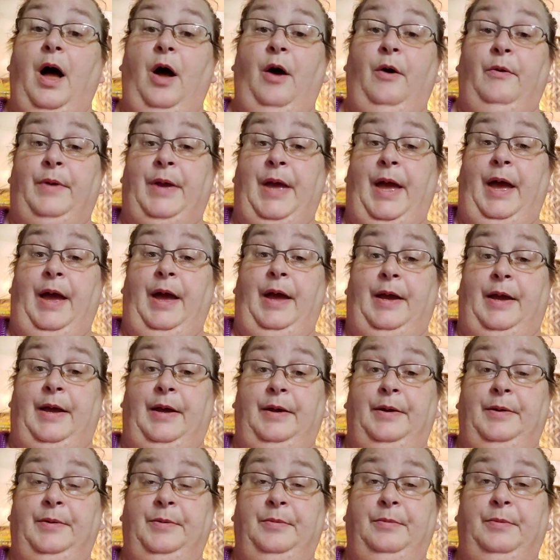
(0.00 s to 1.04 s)

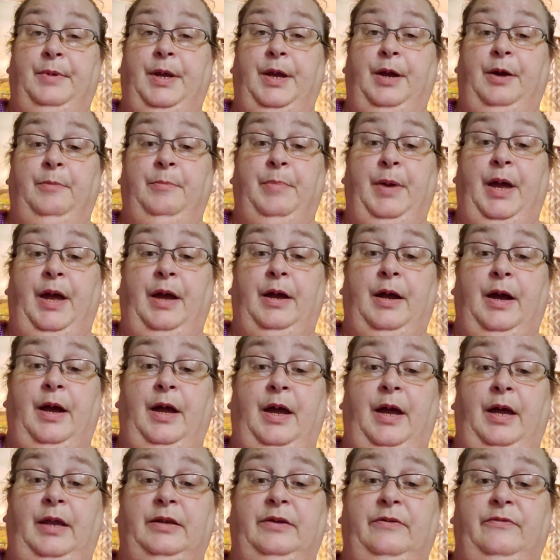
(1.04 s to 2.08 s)
Okay, we are back.
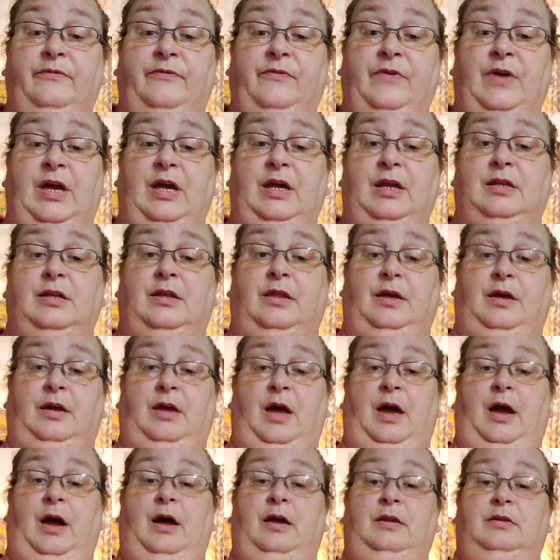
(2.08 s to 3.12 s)
I had to feed the
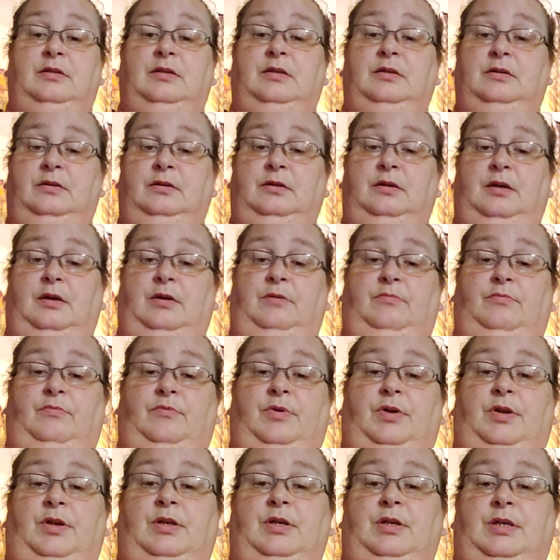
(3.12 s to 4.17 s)
cat. He
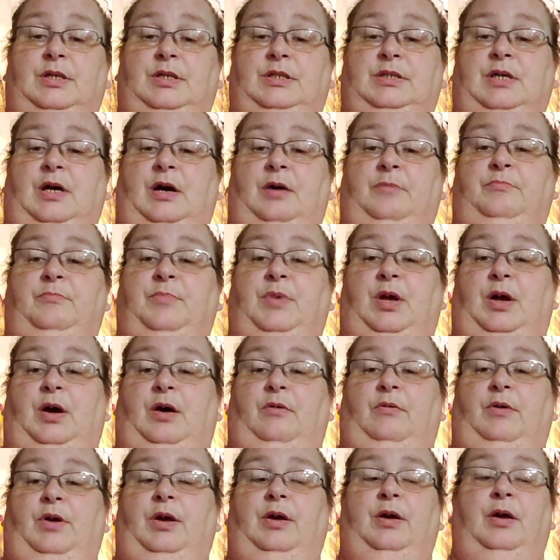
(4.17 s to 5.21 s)
wouldn't stop
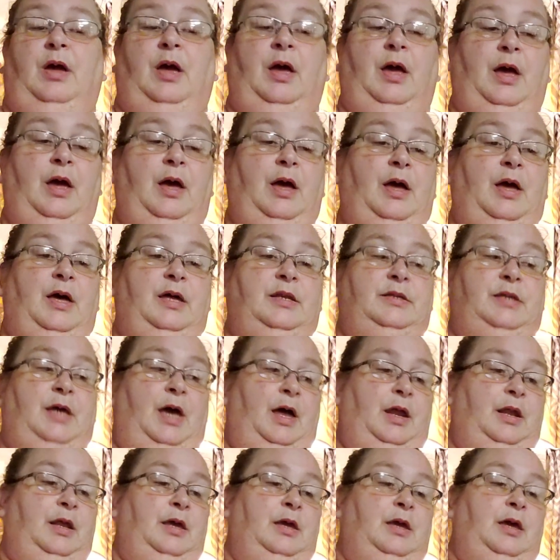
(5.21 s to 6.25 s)
meowing.
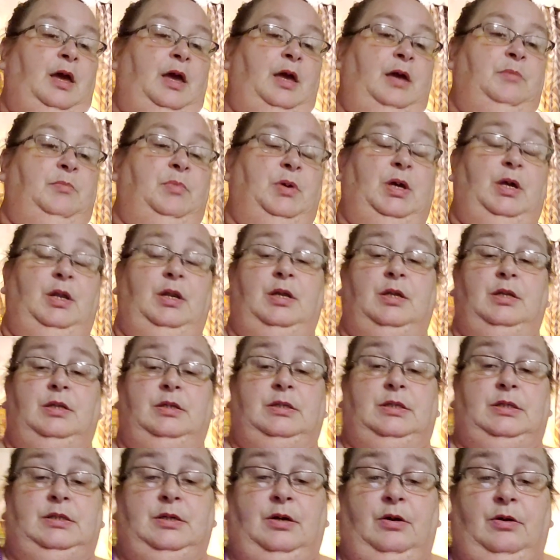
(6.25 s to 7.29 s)
Daddy came in
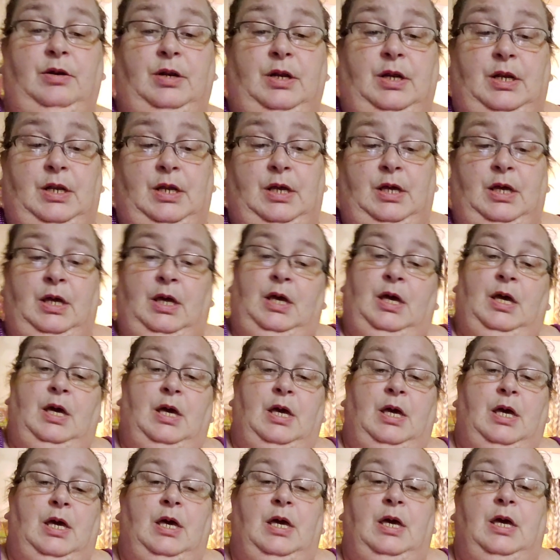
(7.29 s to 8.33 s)
and started
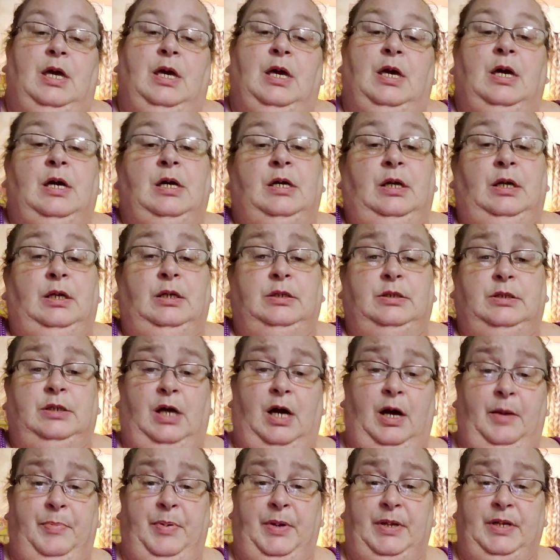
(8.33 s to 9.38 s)

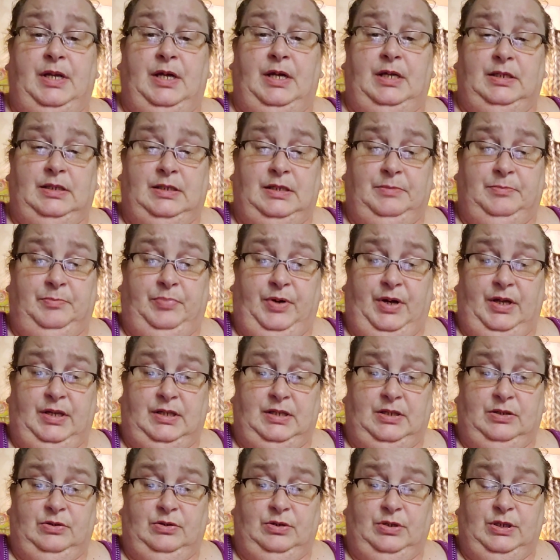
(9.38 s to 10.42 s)
chopping down some
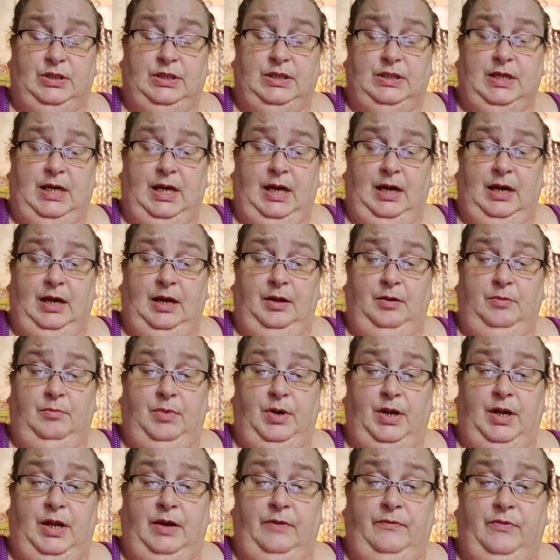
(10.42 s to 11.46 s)
pretzels and
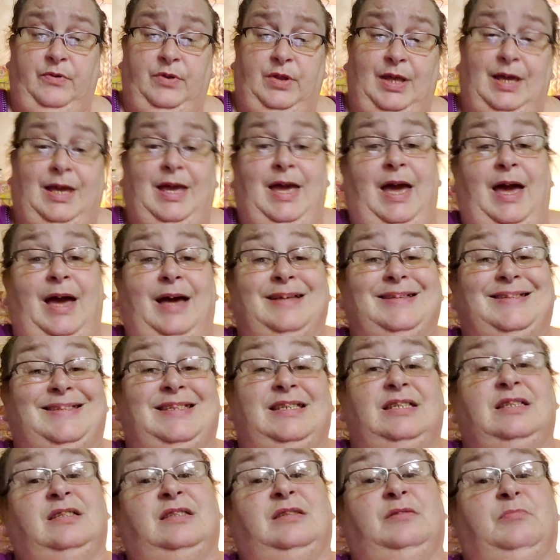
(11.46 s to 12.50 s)
whenever the cat
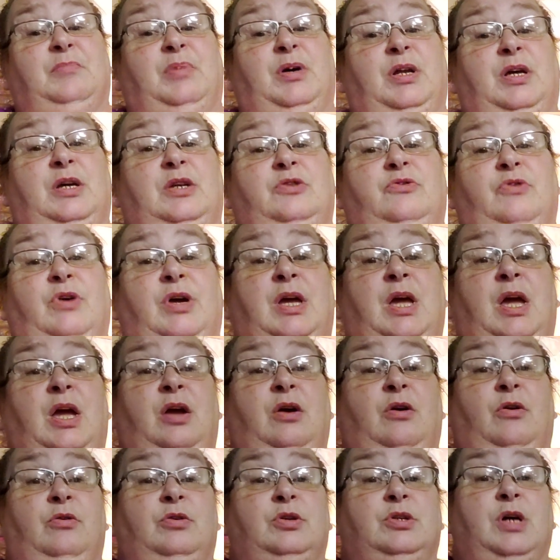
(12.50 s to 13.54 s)
sees somebody
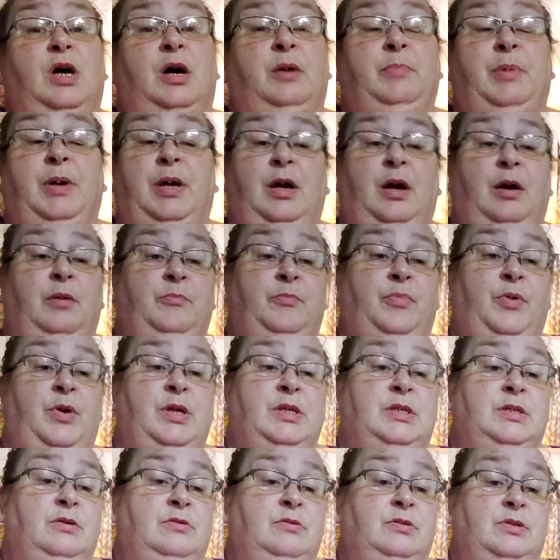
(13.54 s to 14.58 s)
drinking or chopping on
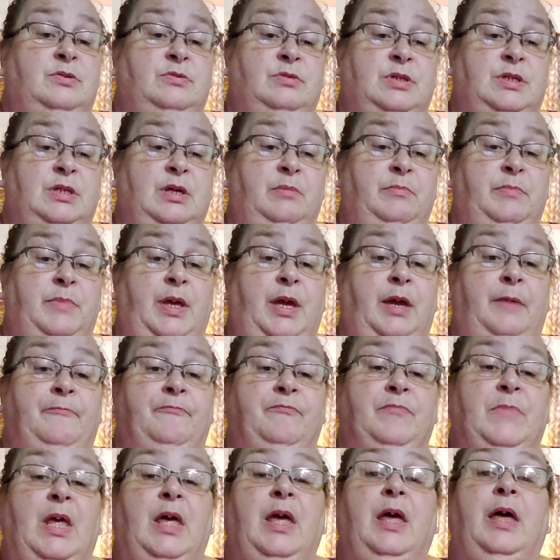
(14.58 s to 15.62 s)
pretzels or
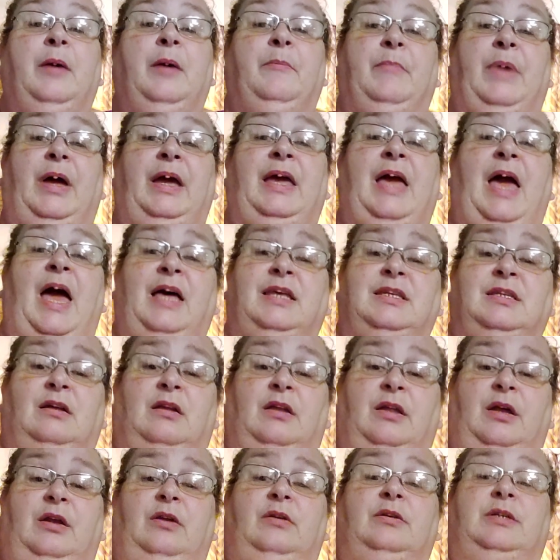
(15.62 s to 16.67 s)
something. My cat's a
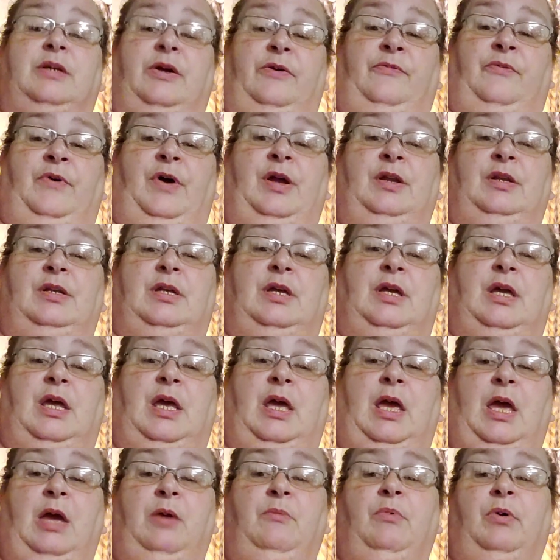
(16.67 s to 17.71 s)
little different.
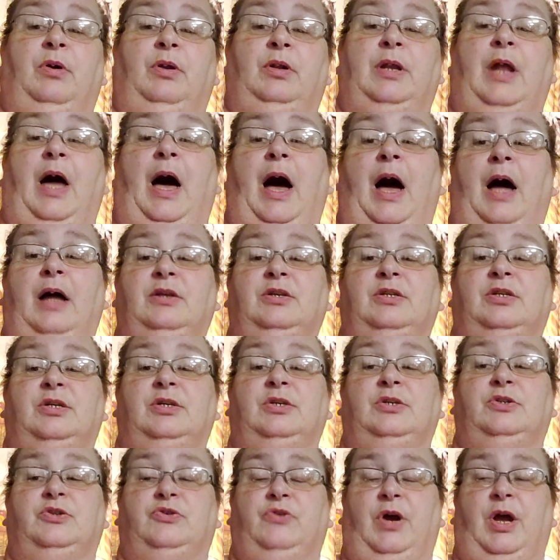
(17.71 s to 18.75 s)
He will not
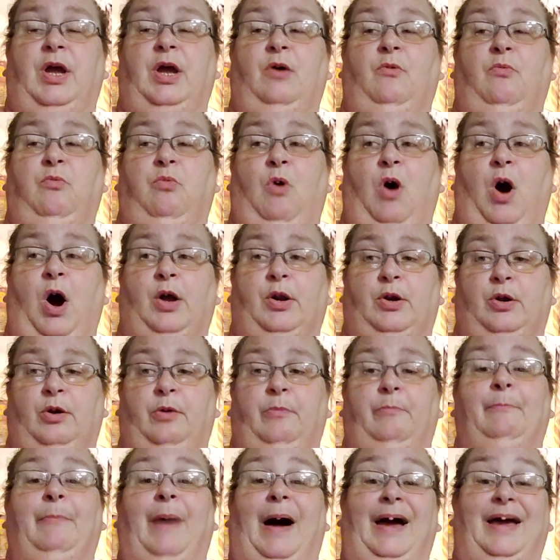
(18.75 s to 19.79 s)
drink
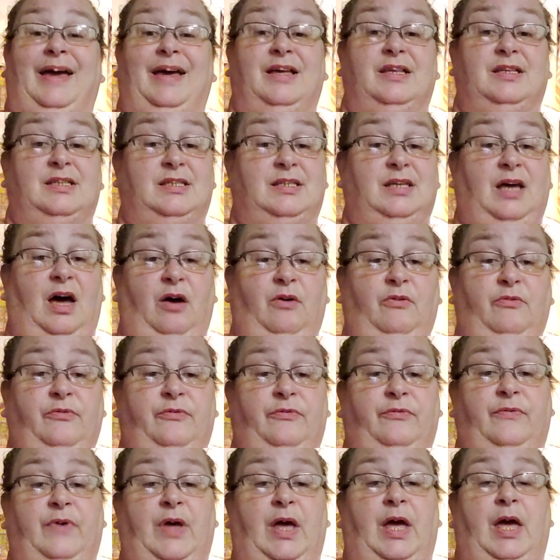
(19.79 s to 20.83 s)
water by itself.
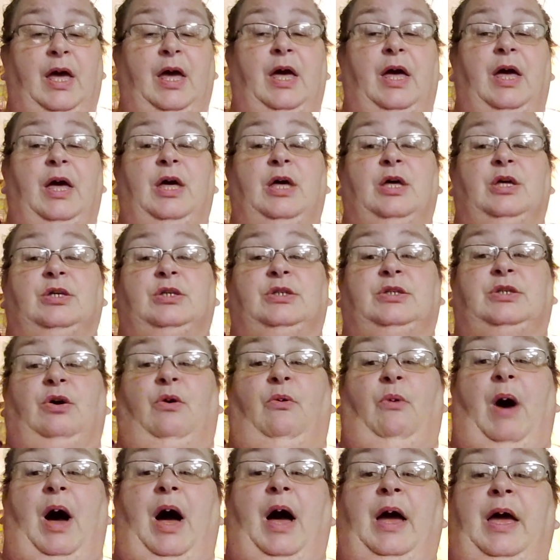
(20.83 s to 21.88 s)

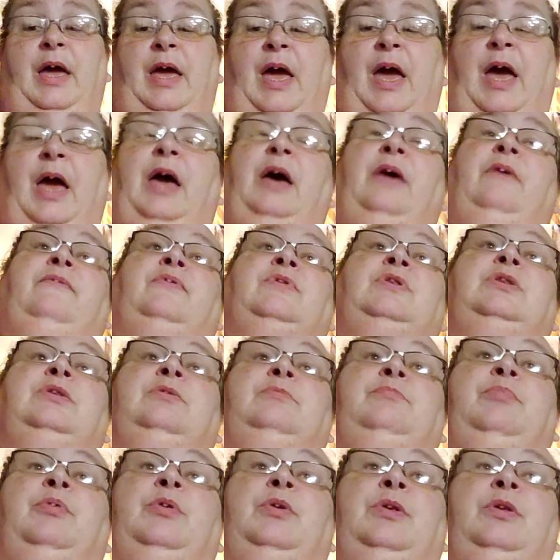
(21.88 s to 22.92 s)
So I have
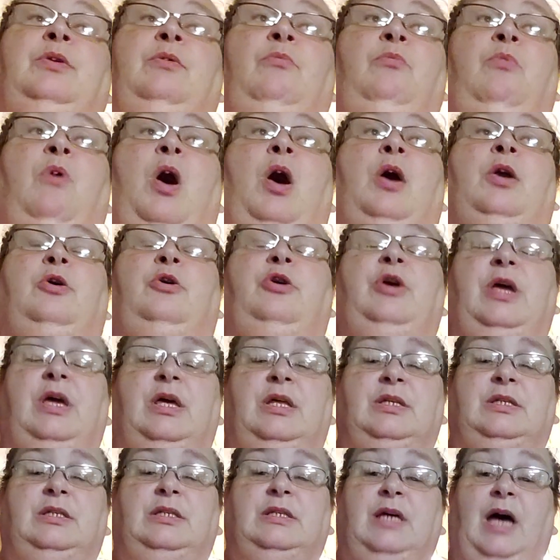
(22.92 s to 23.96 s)
to put the water
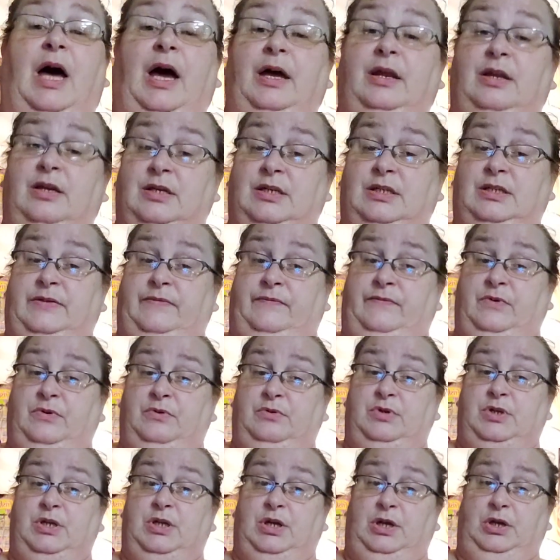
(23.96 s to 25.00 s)
inside his
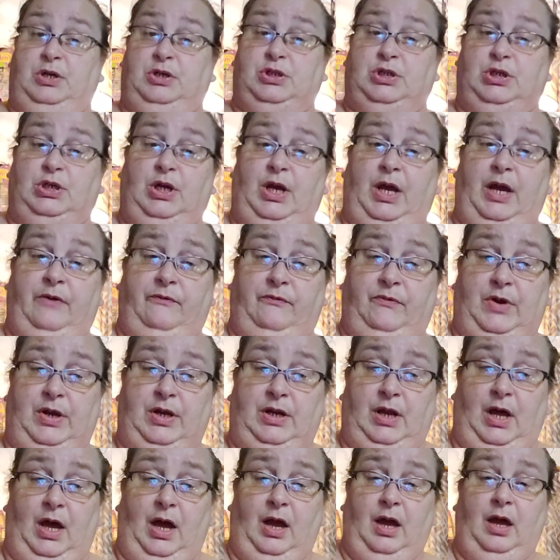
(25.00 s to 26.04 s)
food dish every
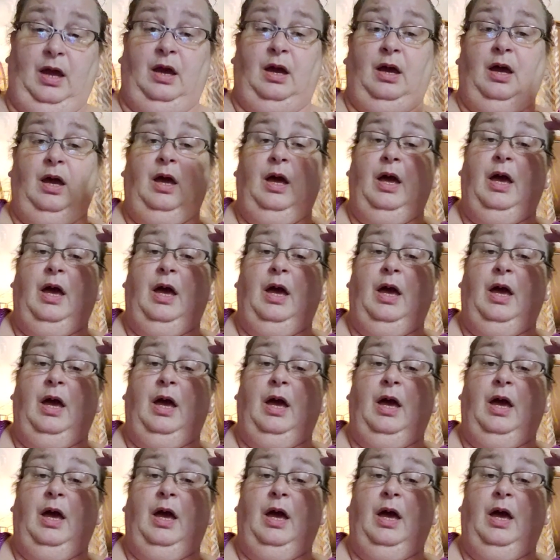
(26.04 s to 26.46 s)
day.